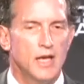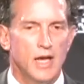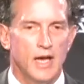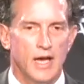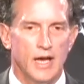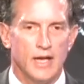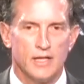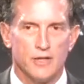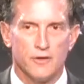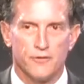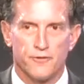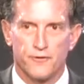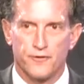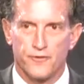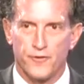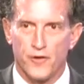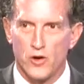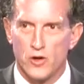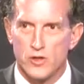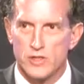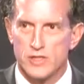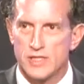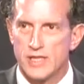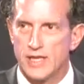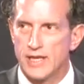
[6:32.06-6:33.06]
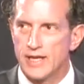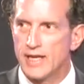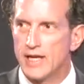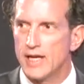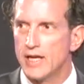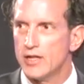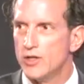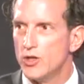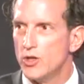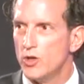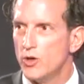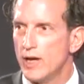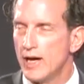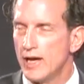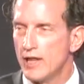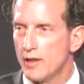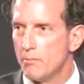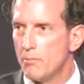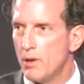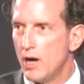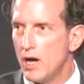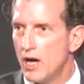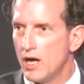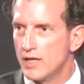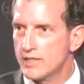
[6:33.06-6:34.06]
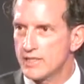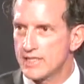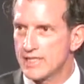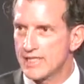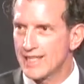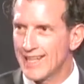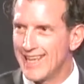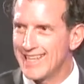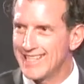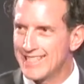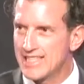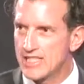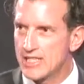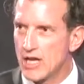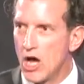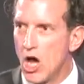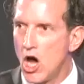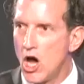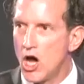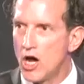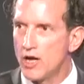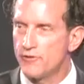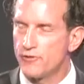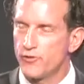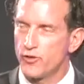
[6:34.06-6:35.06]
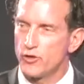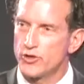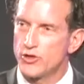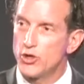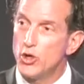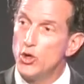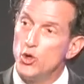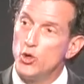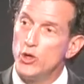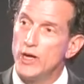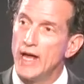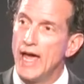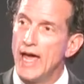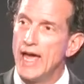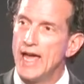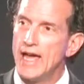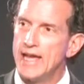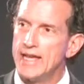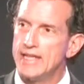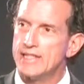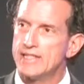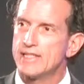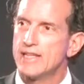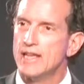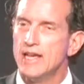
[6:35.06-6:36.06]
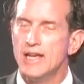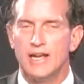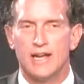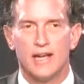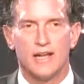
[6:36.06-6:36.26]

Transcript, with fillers: and the first thing I do out of the box is lay sod for two days.